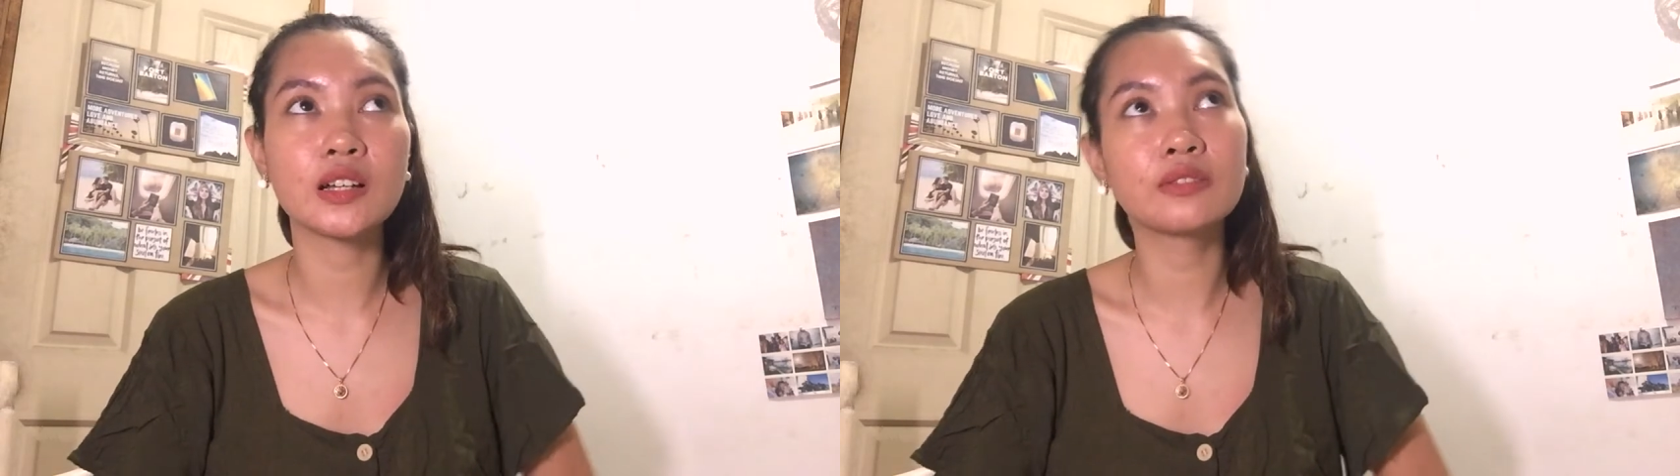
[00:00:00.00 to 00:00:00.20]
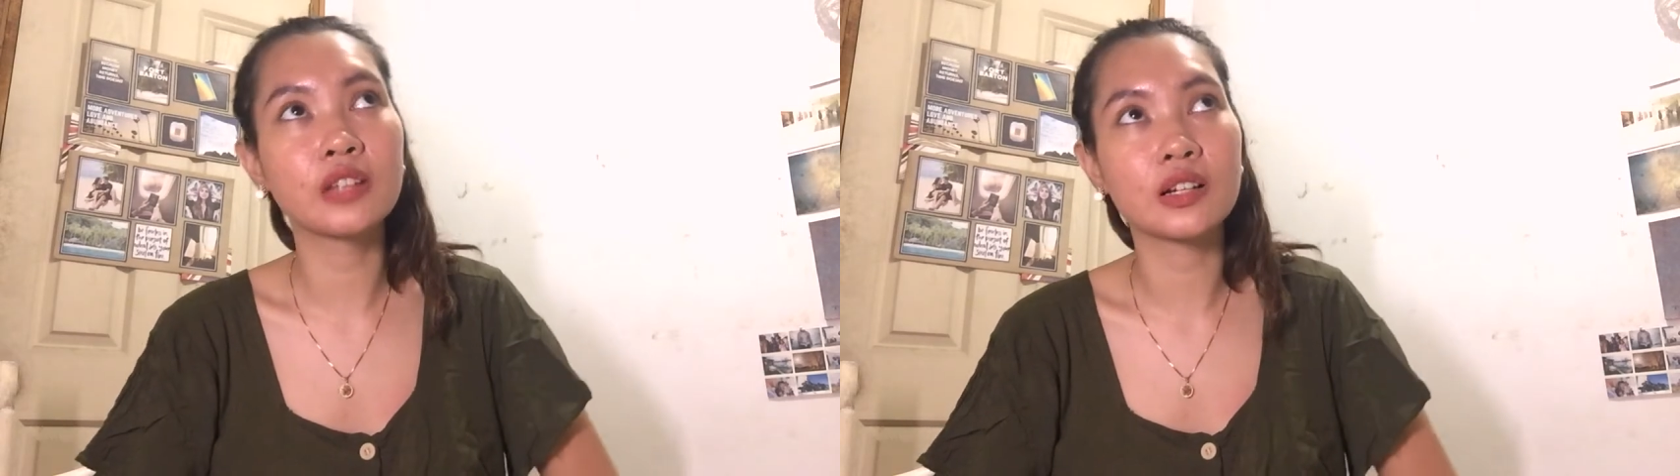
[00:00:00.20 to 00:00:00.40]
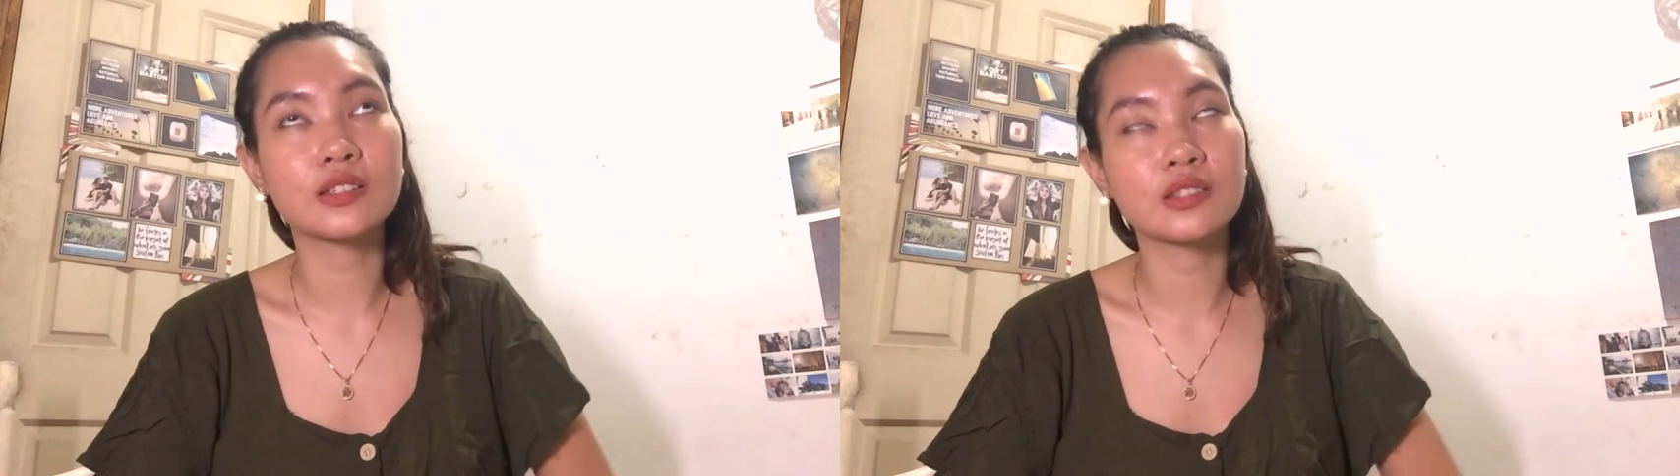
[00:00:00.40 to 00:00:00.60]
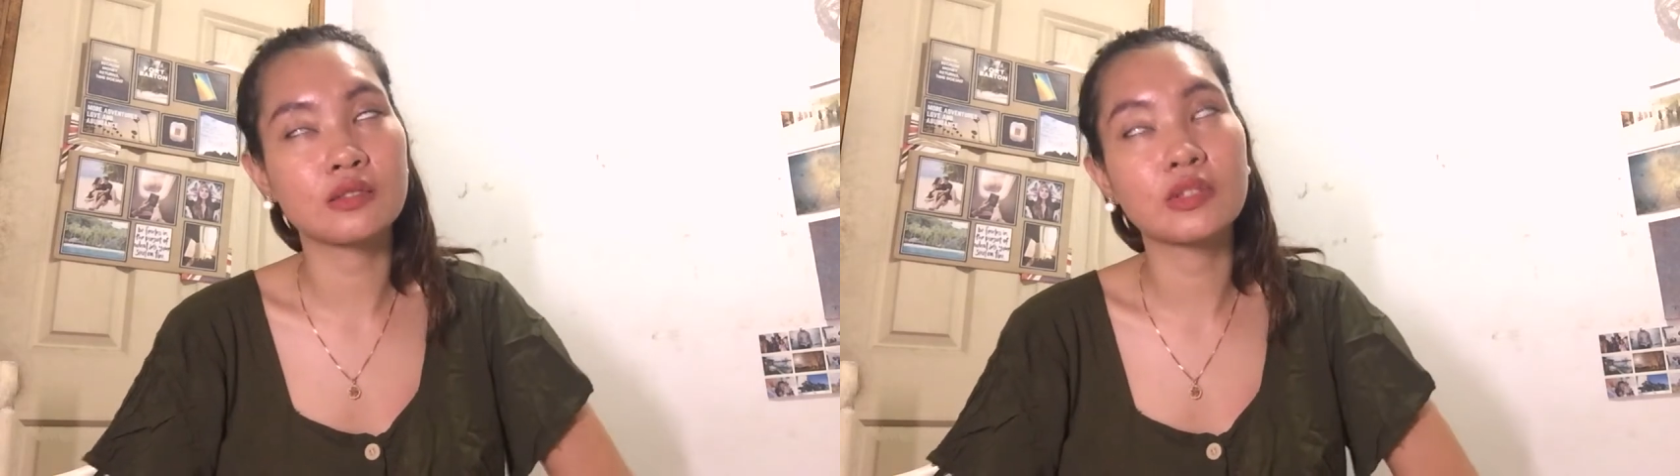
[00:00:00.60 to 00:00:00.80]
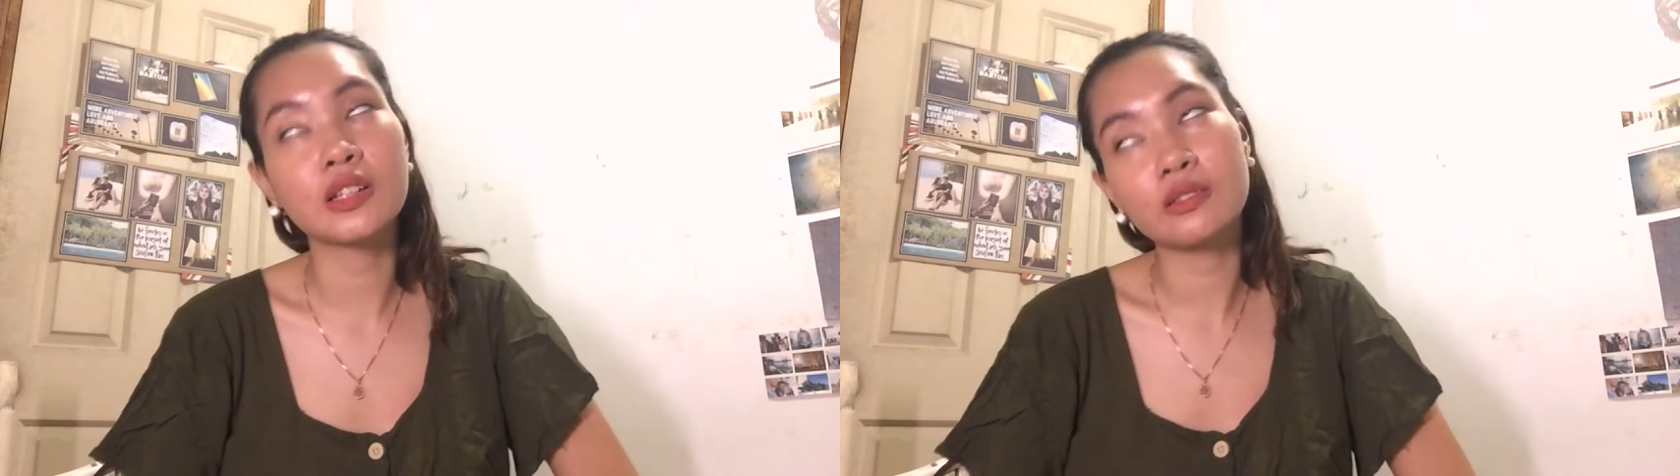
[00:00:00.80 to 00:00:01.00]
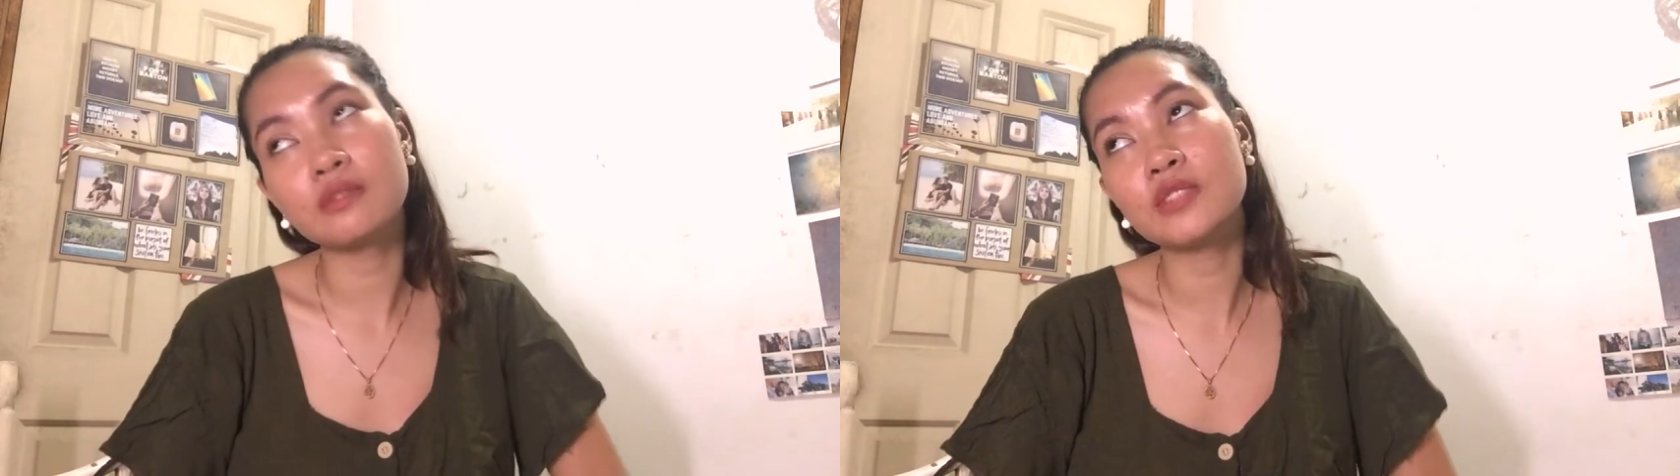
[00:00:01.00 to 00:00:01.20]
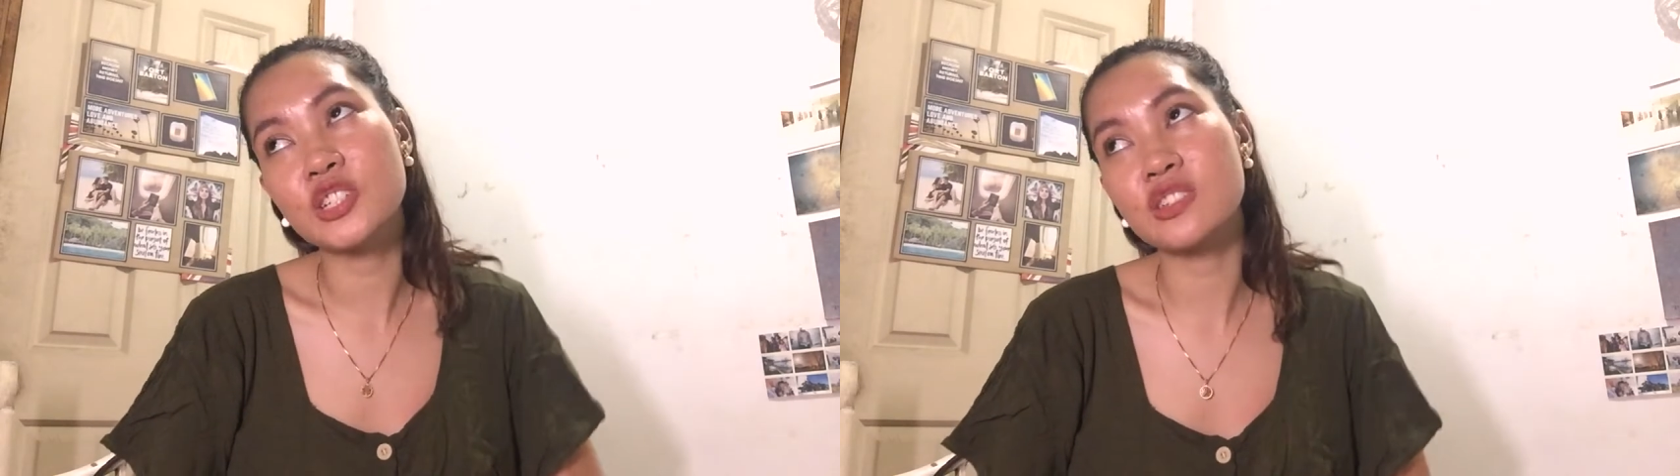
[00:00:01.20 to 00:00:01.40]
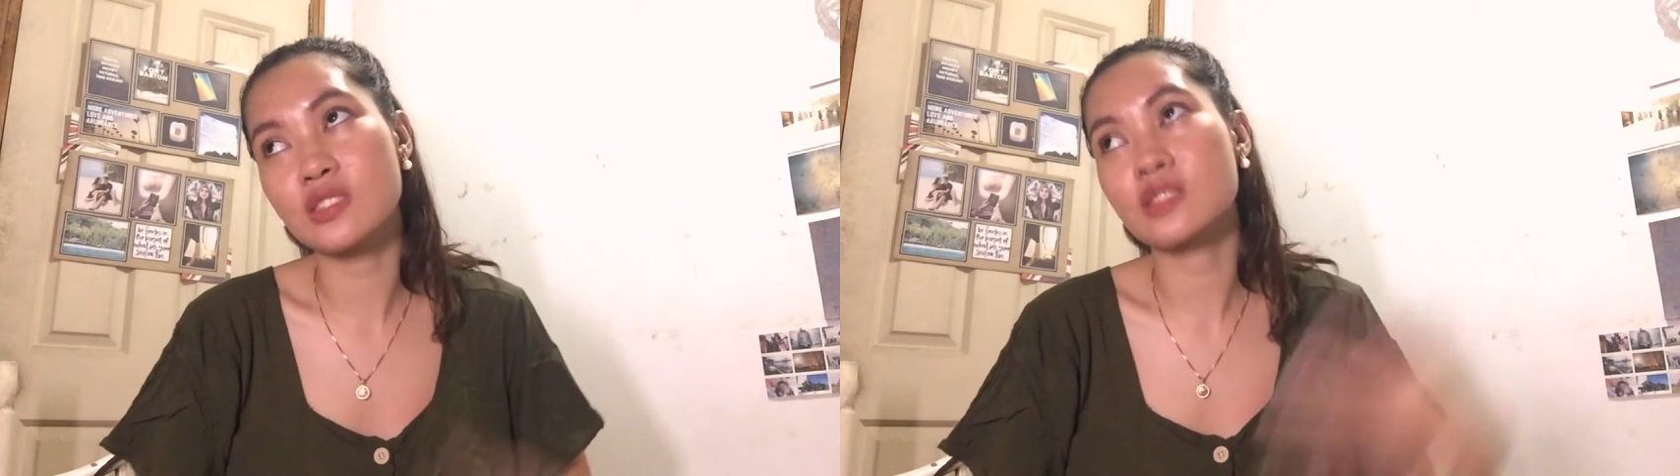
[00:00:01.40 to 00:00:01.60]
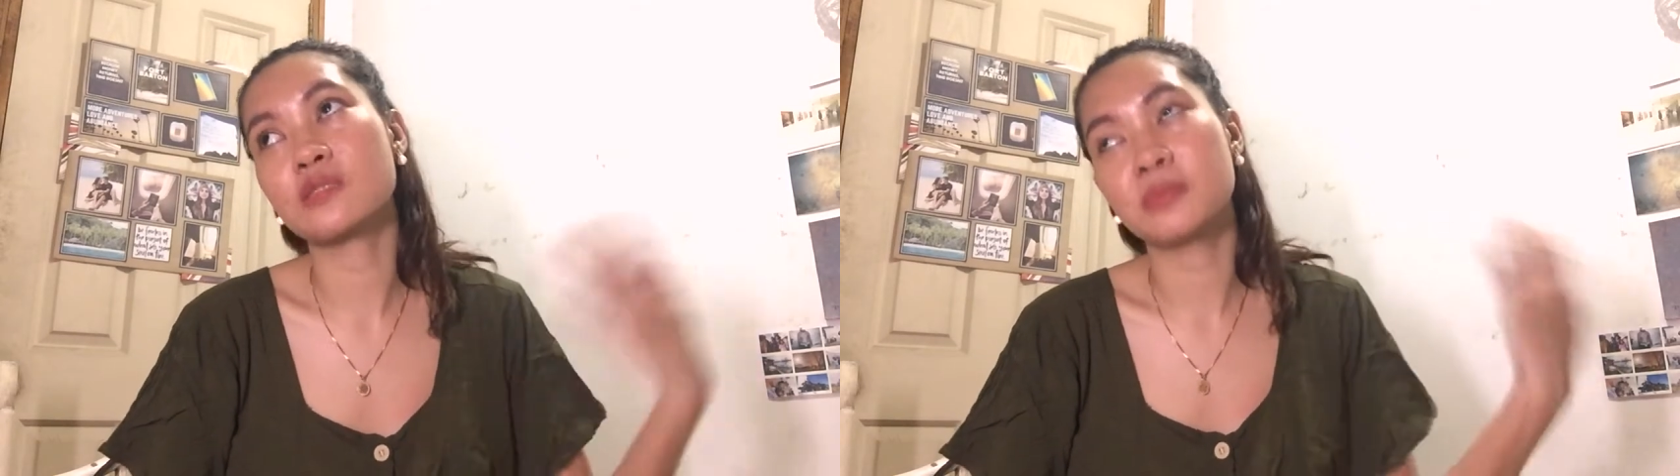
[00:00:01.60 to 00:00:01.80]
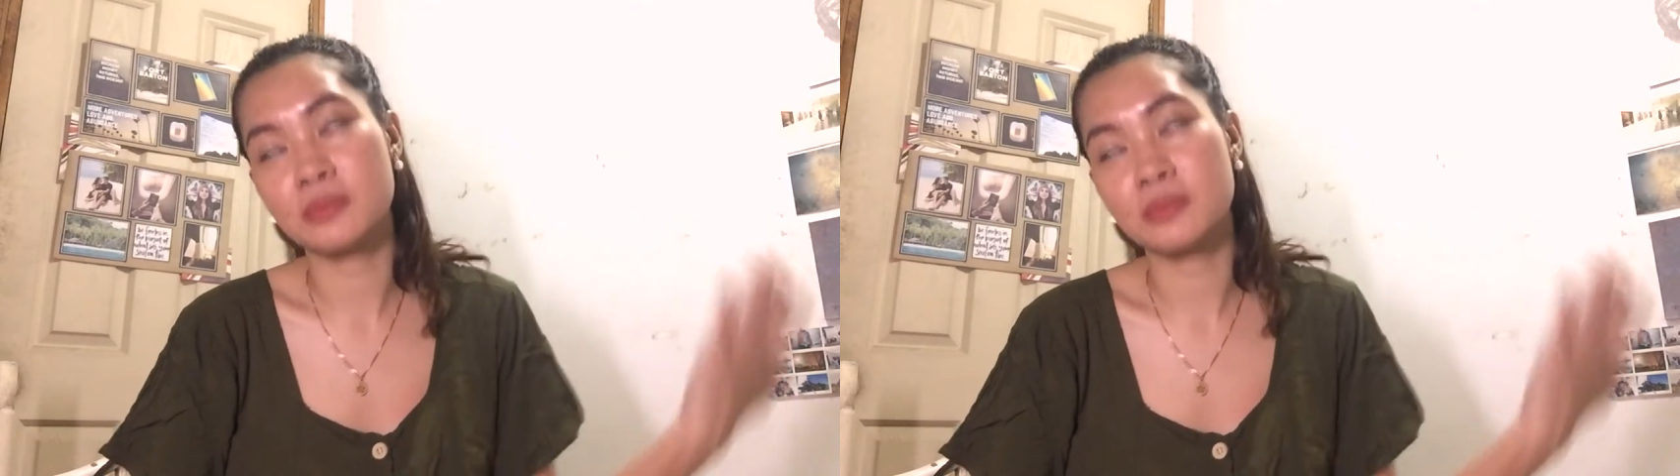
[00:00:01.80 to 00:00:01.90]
vlogs, well, which is